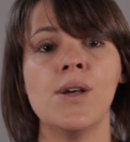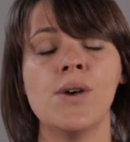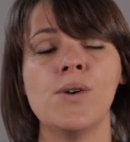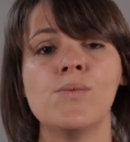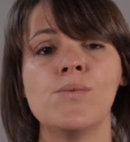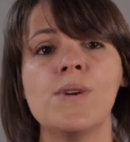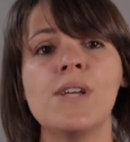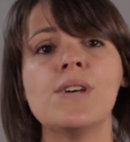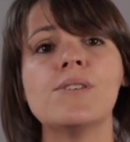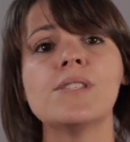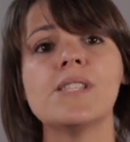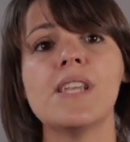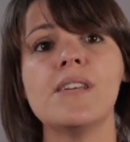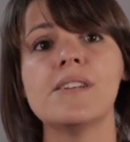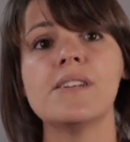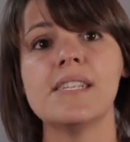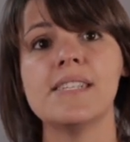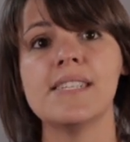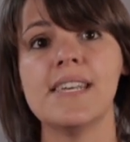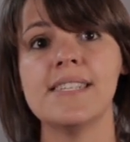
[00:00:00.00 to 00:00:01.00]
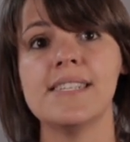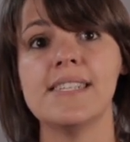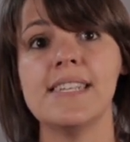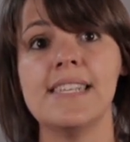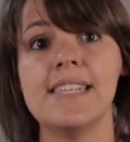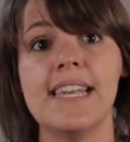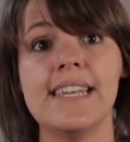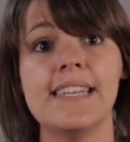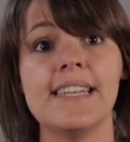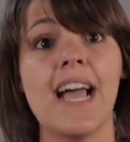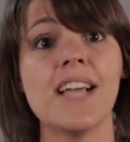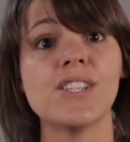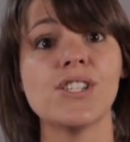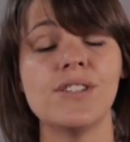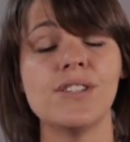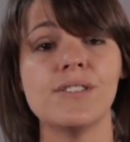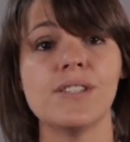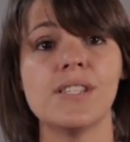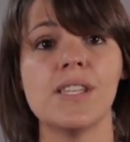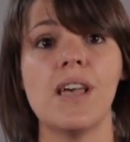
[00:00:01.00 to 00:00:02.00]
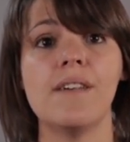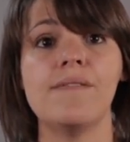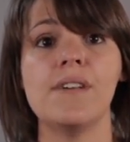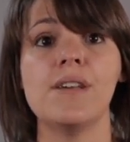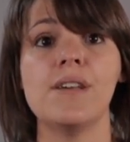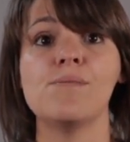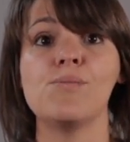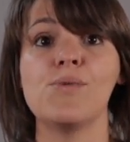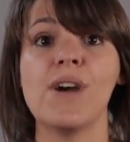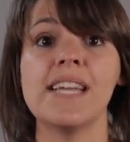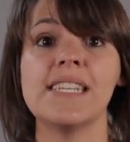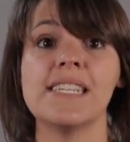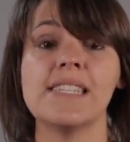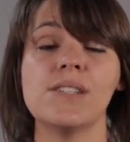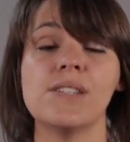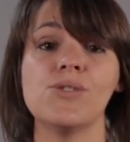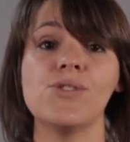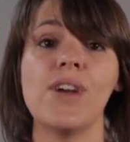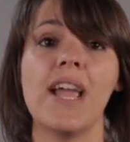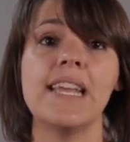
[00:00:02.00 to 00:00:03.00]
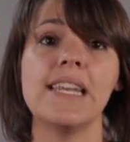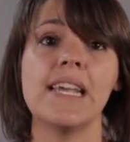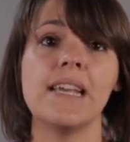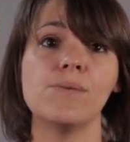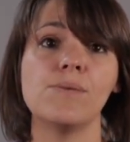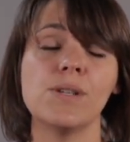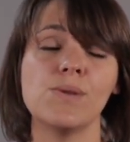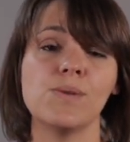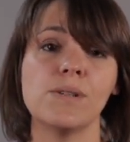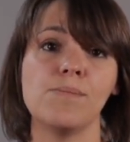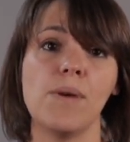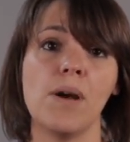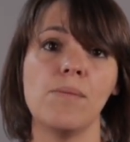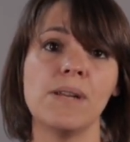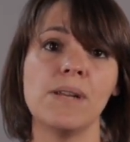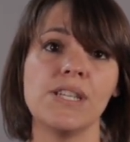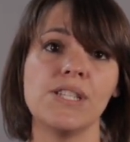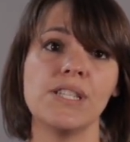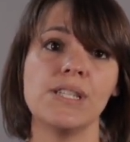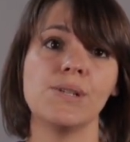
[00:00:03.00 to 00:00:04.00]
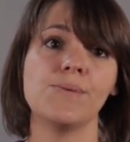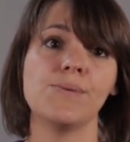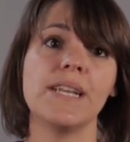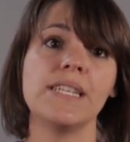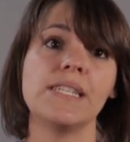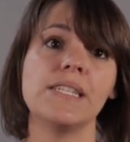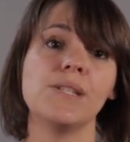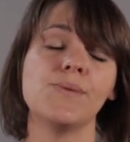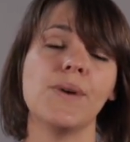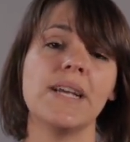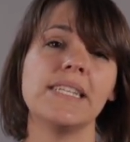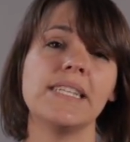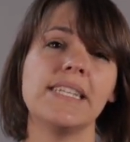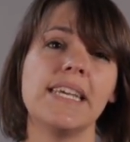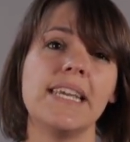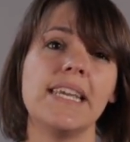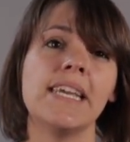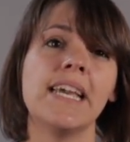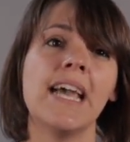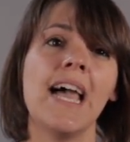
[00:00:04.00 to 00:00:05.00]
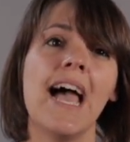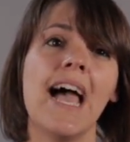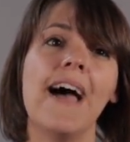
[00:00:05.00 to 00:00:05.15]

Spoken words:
We also conducted a national survey of practice and training, which was published in 2020,